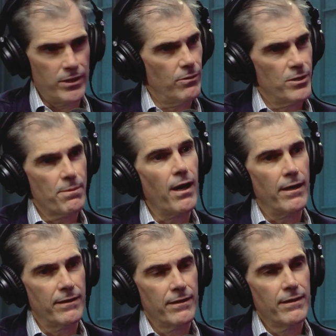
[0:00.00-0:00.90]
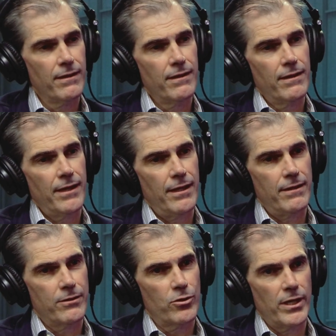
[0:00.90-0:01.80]
can respond
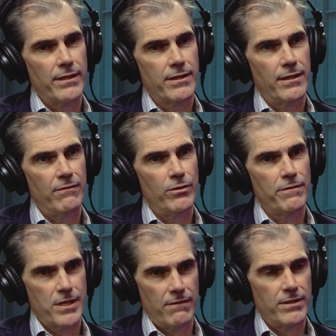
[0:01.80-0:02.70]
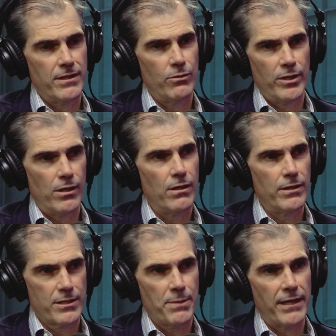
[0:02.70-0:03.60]
and create the level of safety that we all
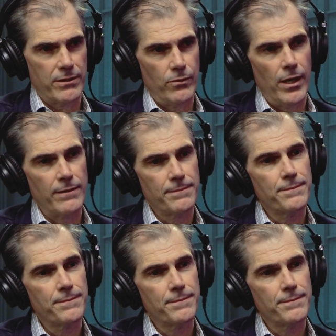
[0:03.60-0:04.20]
expect and want.